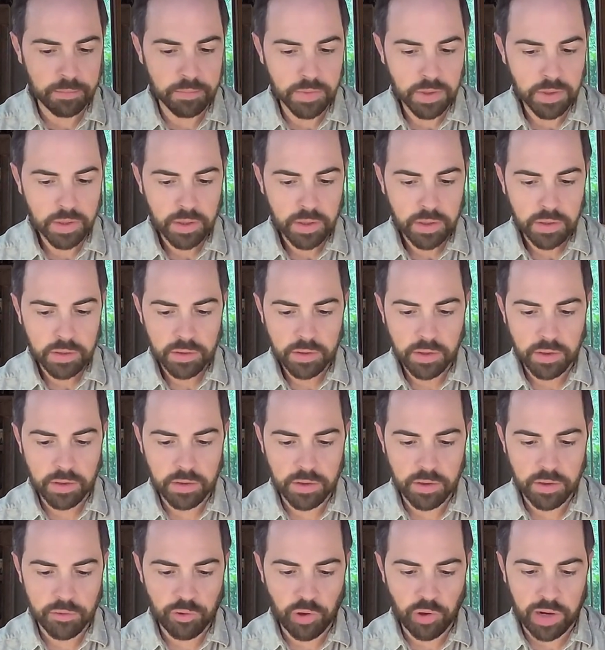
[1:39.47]
The
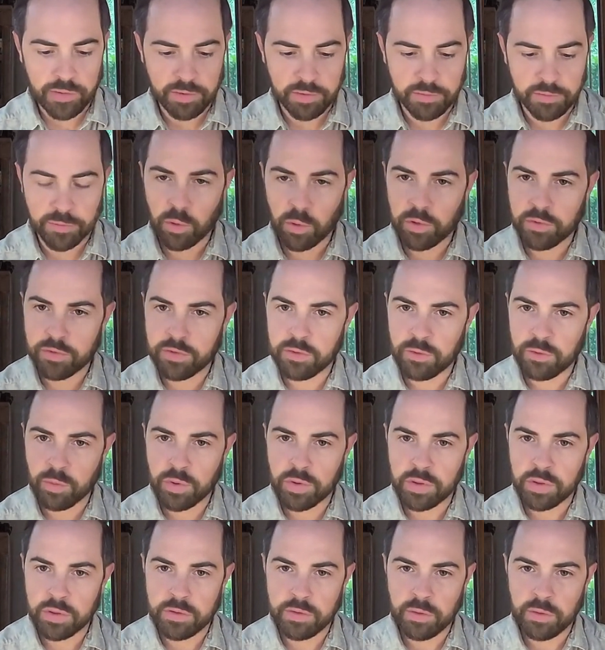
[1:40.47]
driving force is really
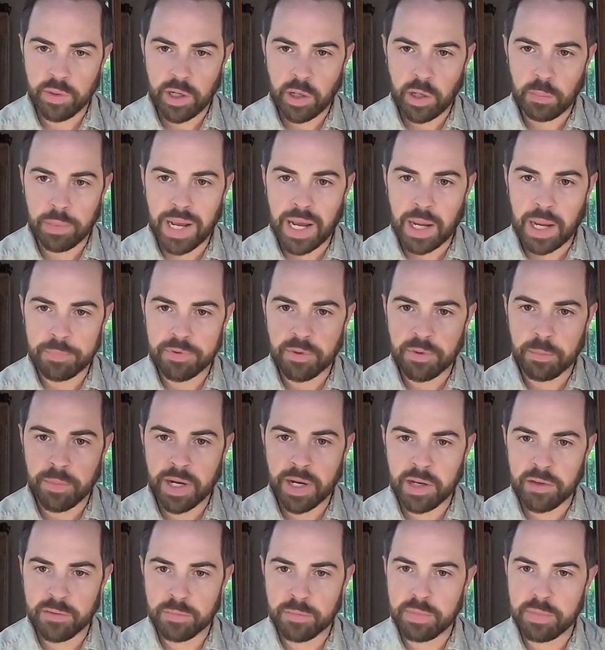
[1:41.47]
to help
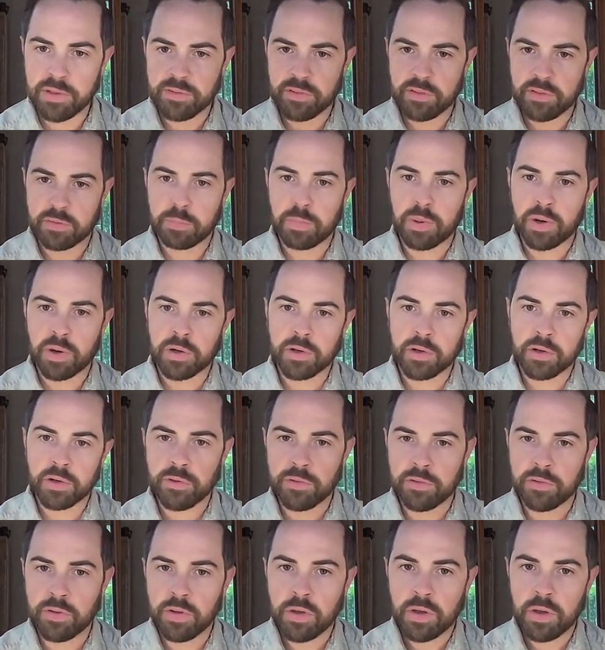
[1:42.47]
optimize business
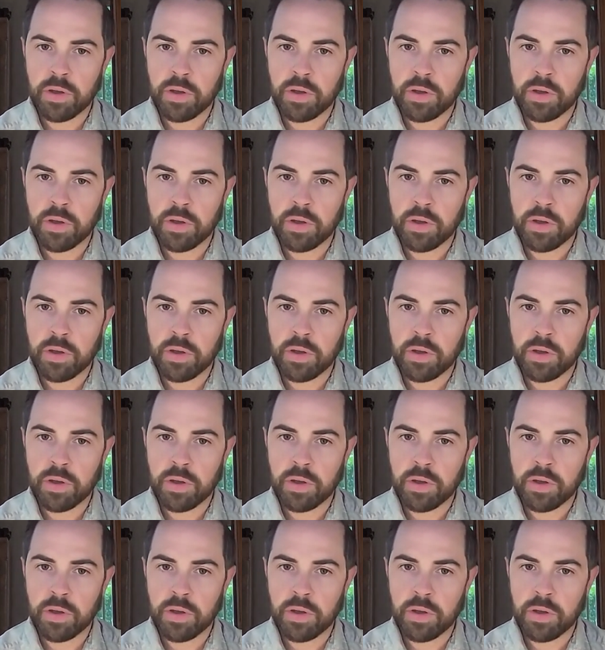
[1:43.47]
partners